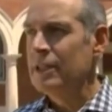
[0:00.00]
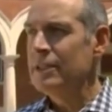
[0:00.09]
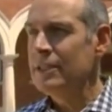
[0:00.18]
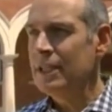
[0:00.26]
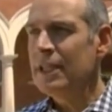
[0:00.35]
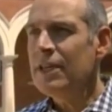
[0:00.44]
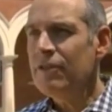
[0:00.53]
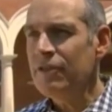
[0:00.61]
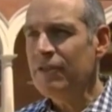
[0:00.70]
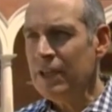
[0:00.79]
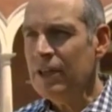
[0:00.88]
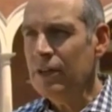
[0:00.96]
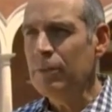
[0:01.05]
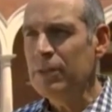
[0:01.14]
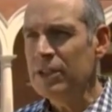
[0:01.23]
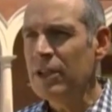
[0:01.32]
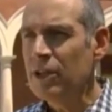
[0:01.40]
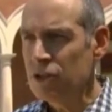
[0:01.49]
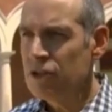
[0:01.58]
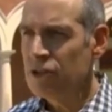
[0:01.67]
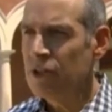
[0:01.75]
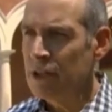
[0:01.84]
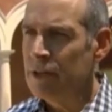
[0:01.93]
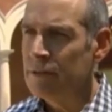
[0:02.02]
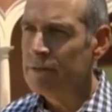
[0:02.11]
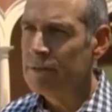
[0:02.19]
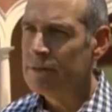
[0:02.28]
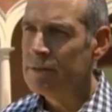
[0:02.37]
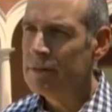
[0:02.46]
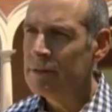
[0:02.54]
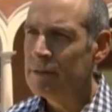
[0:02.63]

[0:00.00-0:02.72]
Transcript: Did he feel misunderstood? Oh, I'm sure